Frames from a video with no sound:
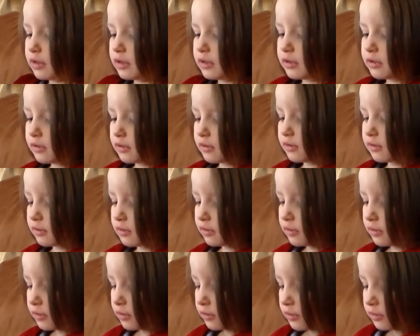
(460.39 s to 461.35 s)
and
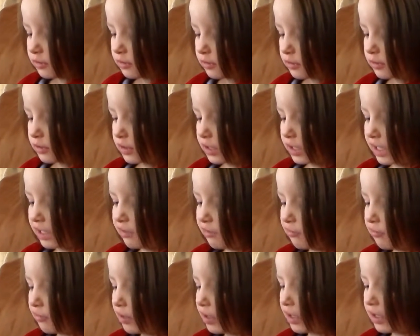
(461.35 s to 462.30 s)

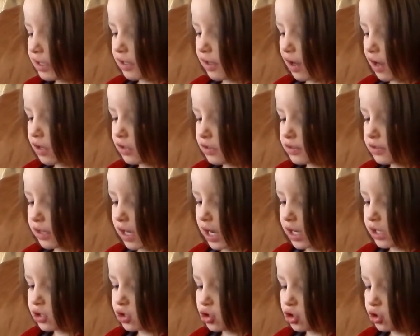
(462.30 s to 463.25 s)
Sarah got
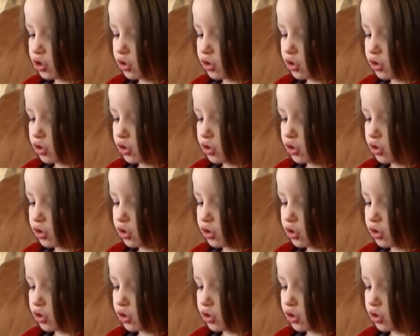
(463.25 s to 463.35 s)
dad